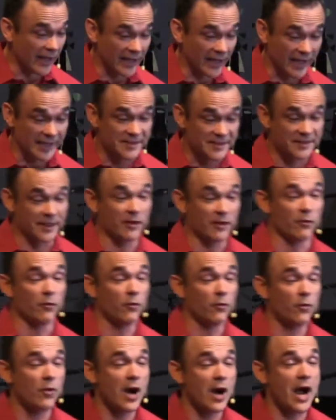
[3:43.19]
I said,
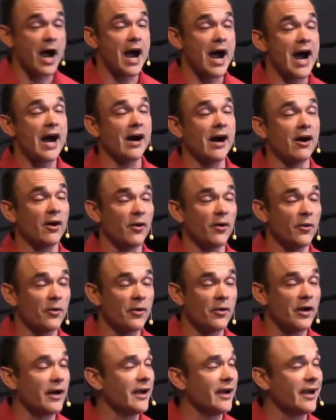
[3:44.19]
Wow,
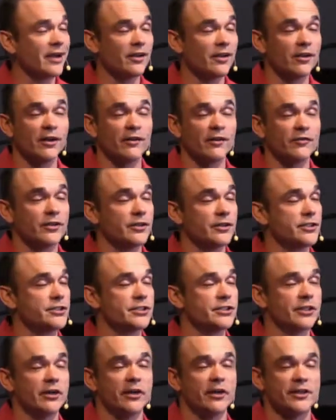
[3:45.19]
I love your
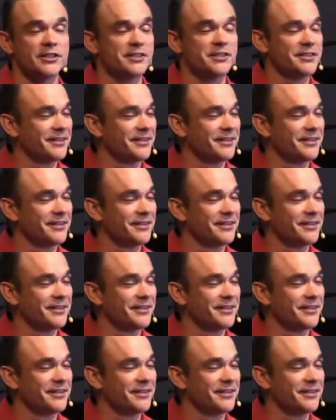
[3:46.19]
church.